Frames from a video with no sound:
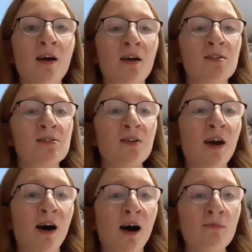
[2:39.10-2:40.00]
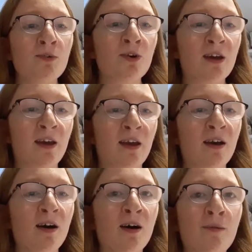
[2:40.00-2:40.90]
So yeah, I'm lucky,
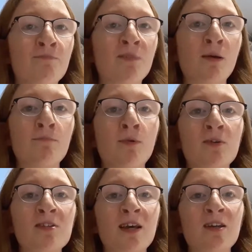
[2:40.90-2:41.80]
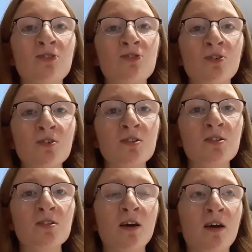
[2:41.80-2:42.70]
but it
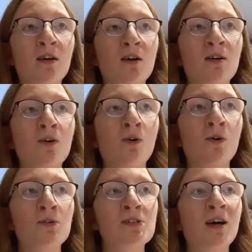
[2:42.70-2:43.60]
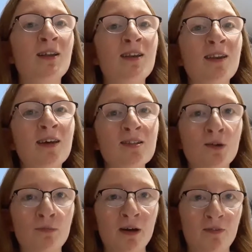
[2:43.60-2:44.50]
does cause a
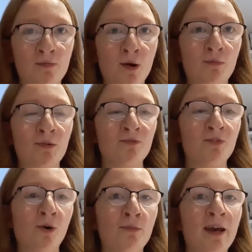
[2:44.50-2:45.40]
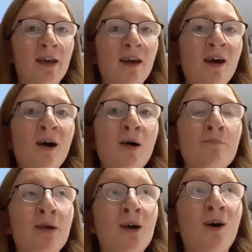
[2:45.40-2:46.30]
little bit of a problem for me,
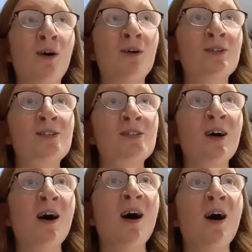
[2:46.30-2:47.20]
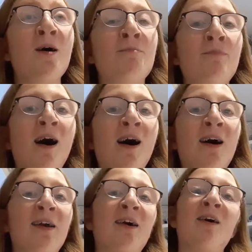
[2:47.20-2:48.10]
because
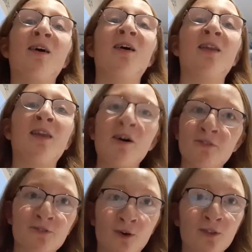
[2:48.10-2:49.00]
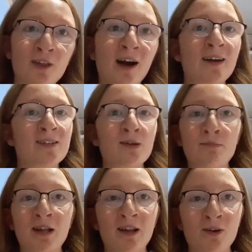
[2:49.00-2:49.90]
my left foot, that is
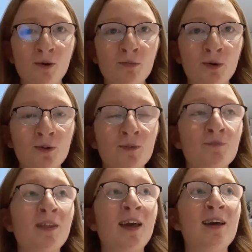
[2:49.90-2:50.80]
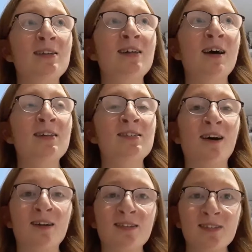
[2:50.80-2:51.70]
completely normal, is a
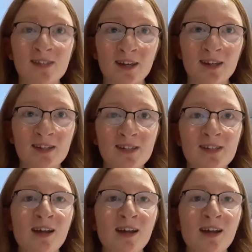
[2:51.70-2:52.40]
size 6,